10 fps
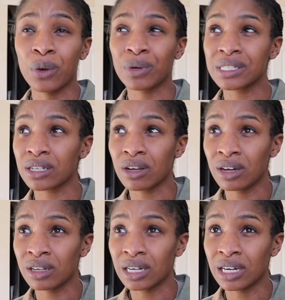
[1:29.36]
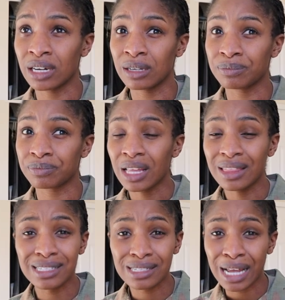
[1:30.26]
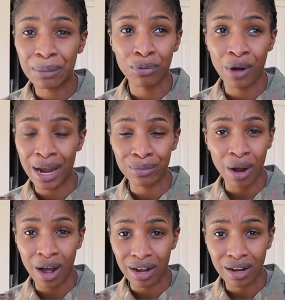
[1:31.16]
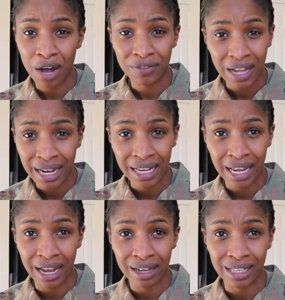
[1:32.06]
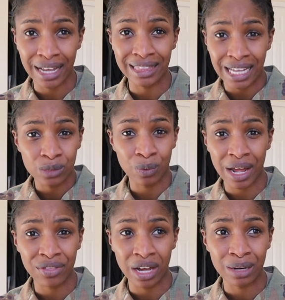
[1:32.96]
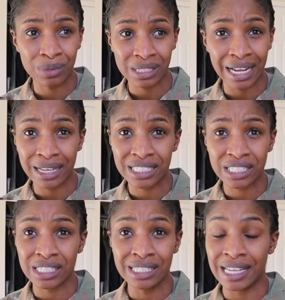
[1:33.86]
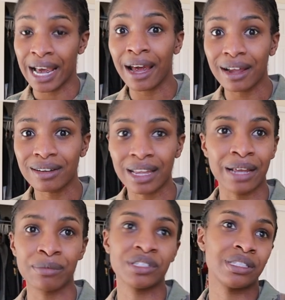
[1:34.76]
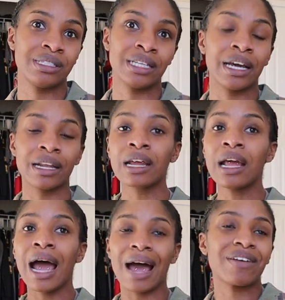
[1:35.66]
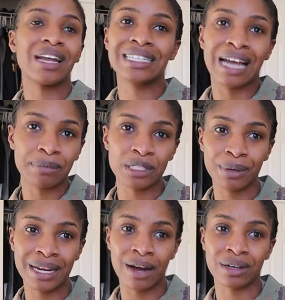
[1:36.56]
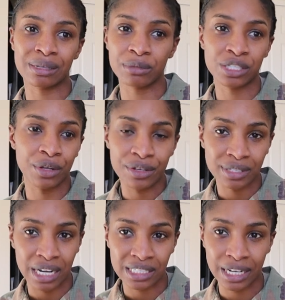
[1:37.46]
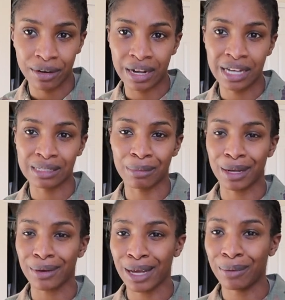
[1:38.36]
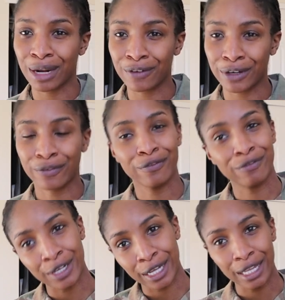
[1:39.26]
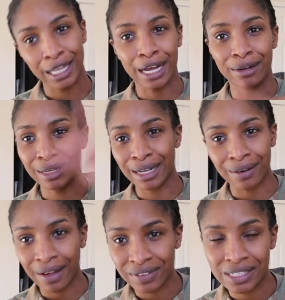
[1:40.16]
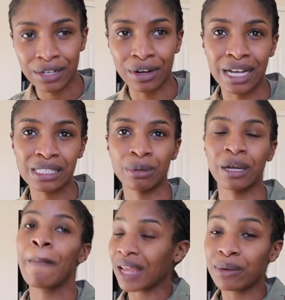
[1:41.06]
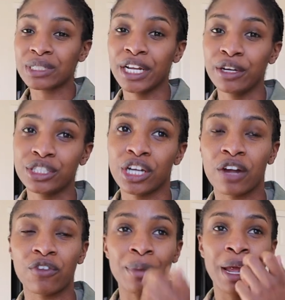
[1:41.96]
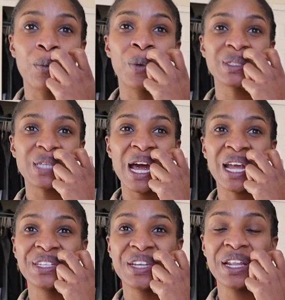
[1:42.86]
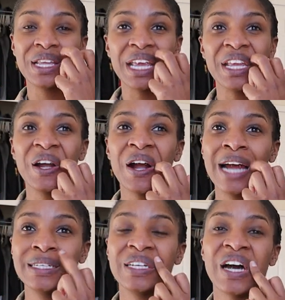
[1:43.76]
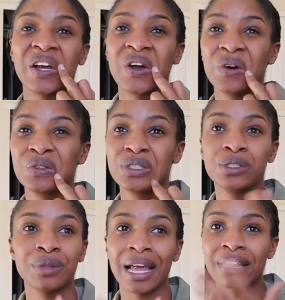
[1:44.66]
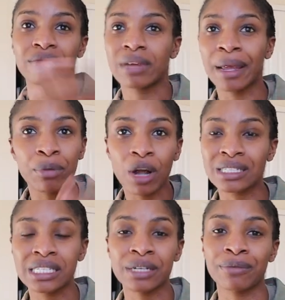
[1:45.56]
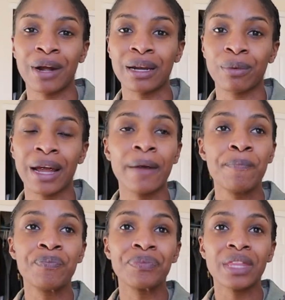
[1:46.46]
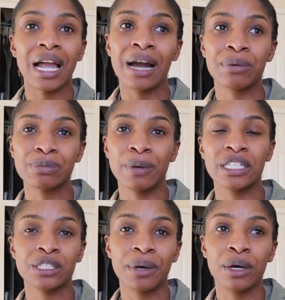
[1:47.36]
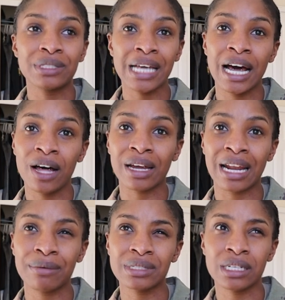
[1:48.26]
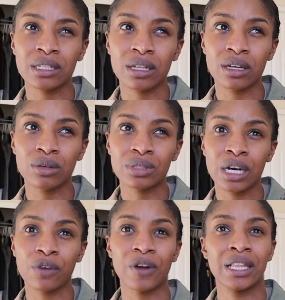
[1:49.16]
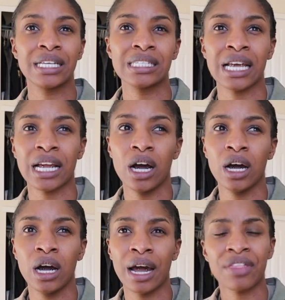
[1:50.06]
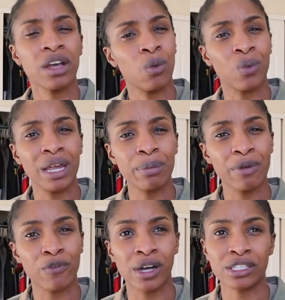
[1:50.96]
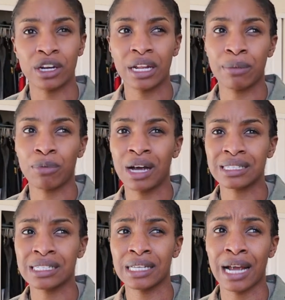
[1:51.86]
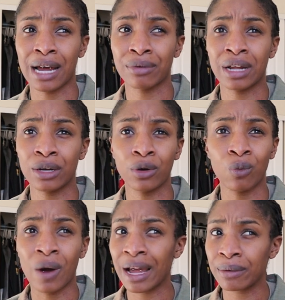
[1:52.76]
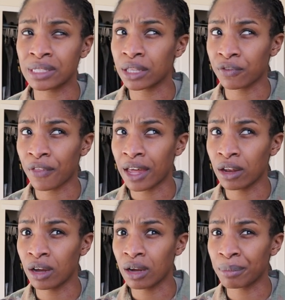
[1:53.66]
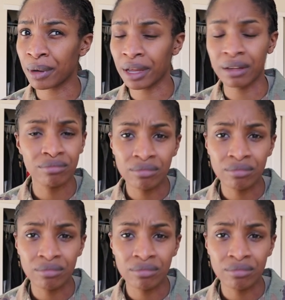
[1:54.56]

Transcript: what is it called? Um, this is like Pride Rock off Lion King. Like that's what I thought it was like. It's just dead. Like it was just dead. I've kind of adapted to it now because I'm just so used to not seeing grass. I'm like, okay, whatever, fuck it. Like I don't, I don't have to see grass. But that was a huge shock for me. Once I did get here, I did not go to like in processing right away. I was put into a hotel and I was in the hotel for at least like I think a week before I started in processing. I don't know why I was in there for that long, but